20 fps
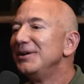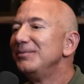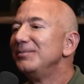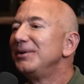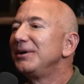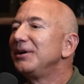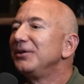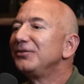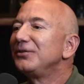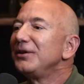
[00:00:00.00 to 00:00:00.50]

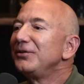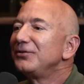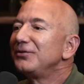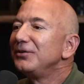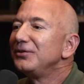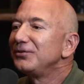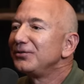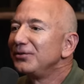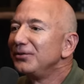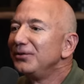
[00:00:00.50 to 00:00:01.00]
Because that's
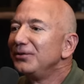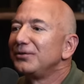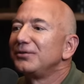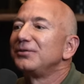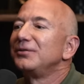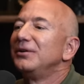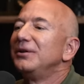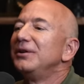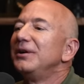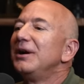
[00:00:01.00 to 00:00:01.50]
the
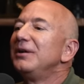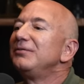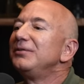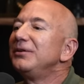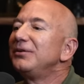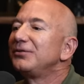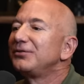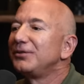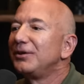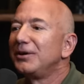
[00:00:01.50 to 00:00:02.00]
truth.
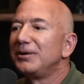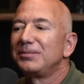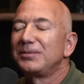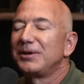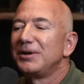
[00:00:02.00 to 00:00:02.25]
Every startup